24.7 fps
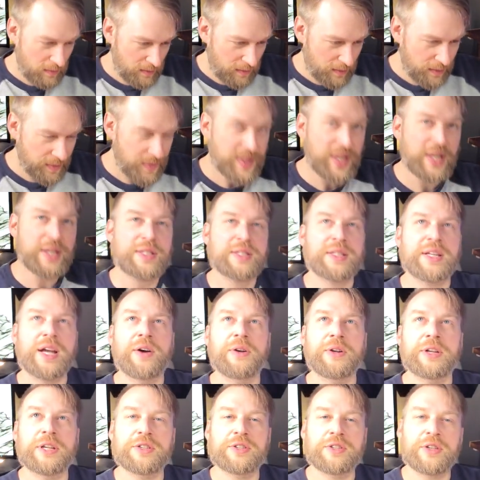test
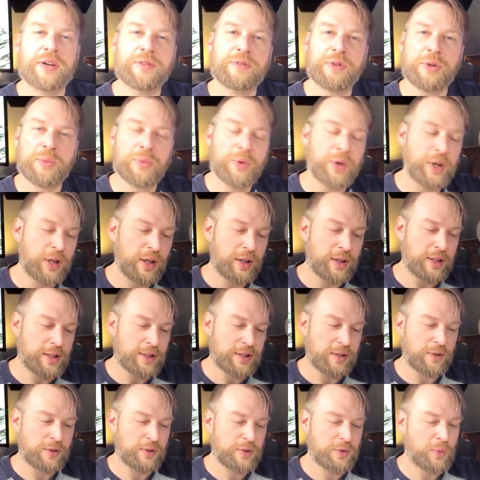out each and every one on these
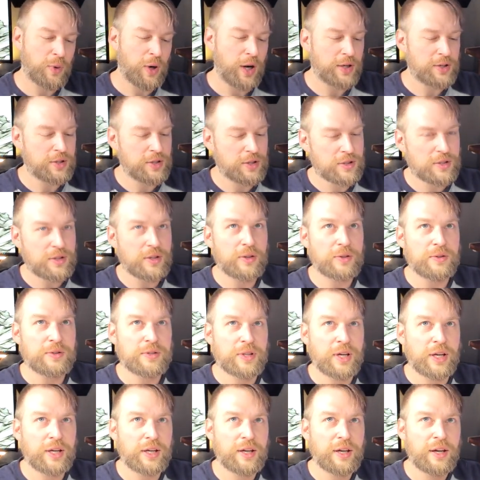little swatches. So there's
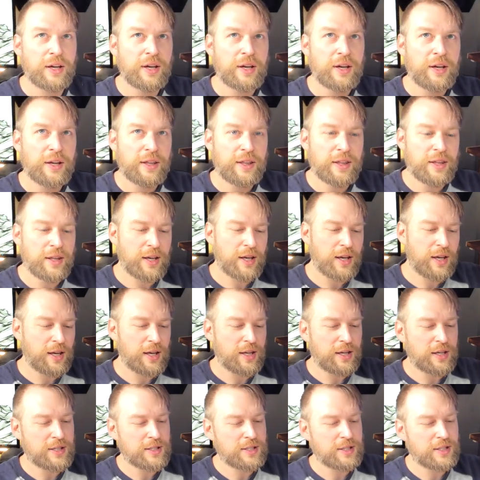like
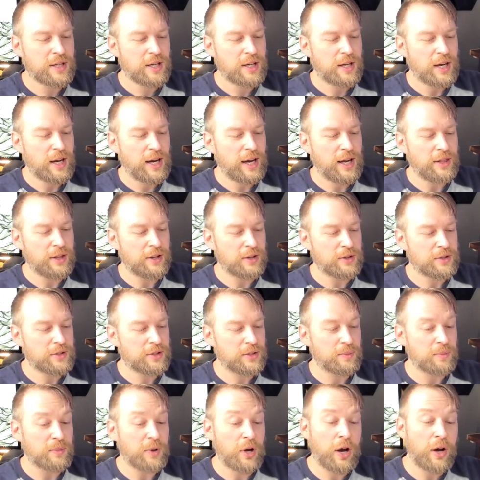this, and there's
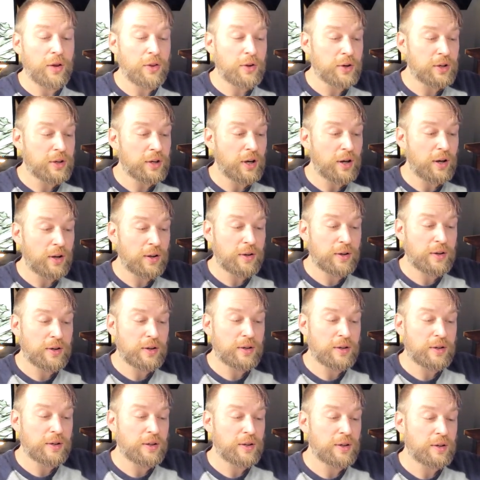some other
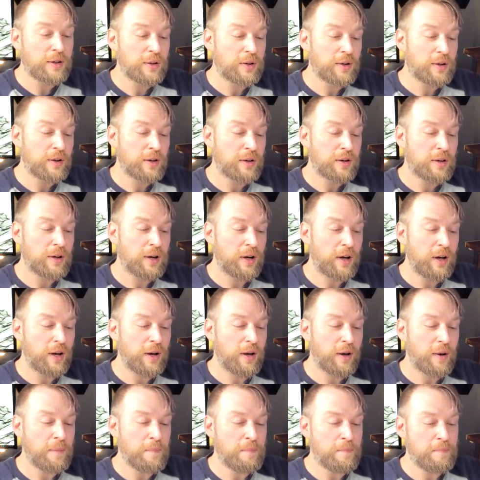colored, here
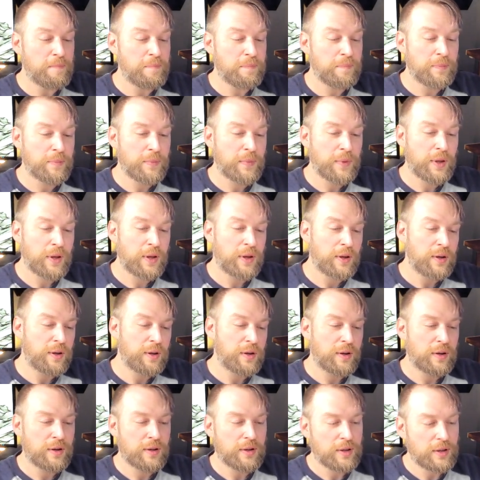
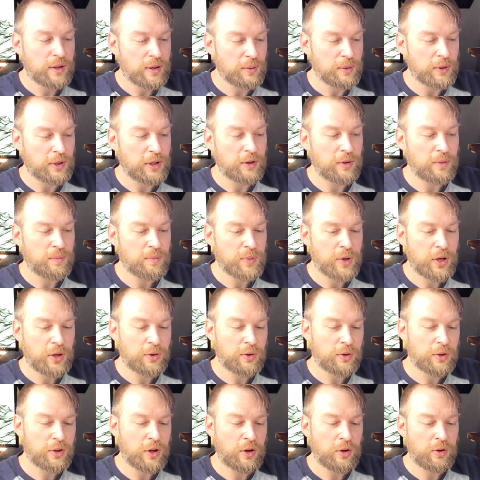we go,
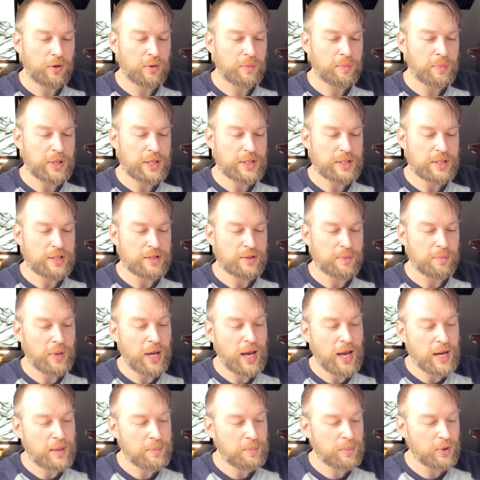other colored pieces of
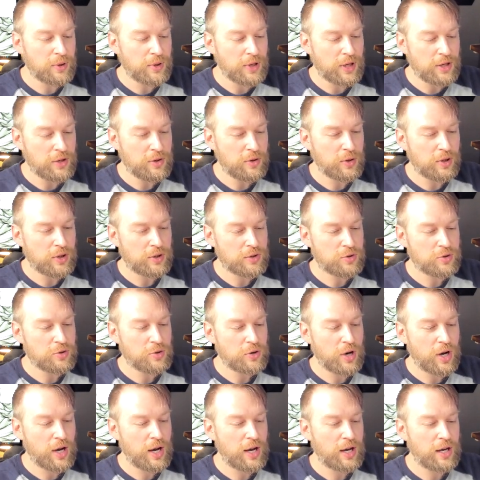paper that you can
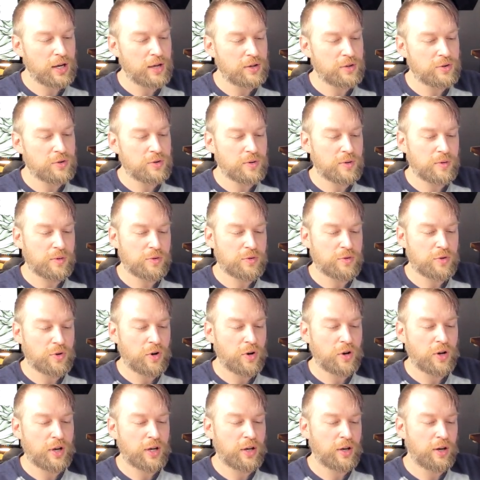try
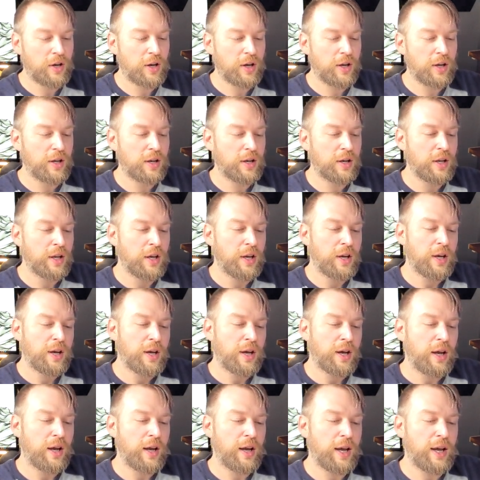drawing on,
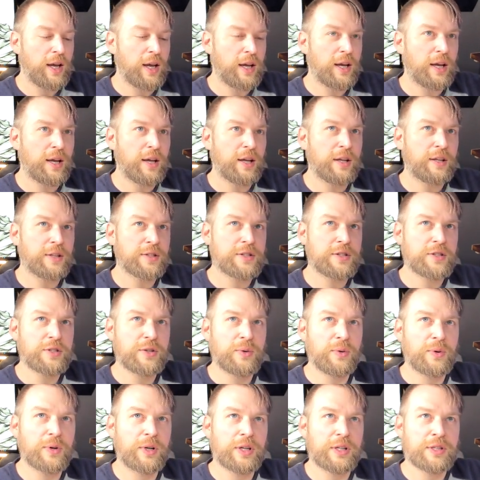and
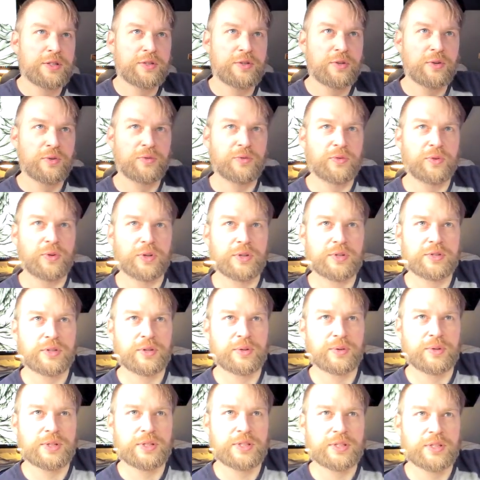so on and so forth. So
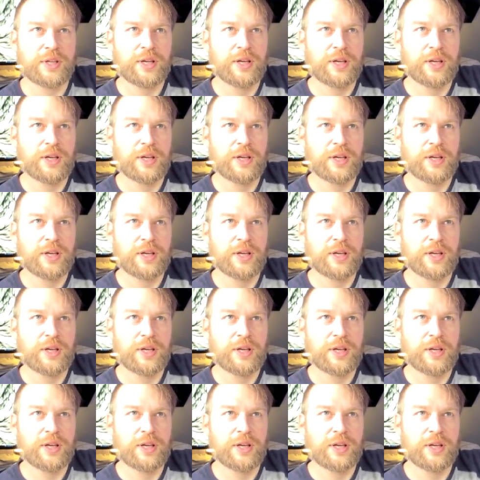it's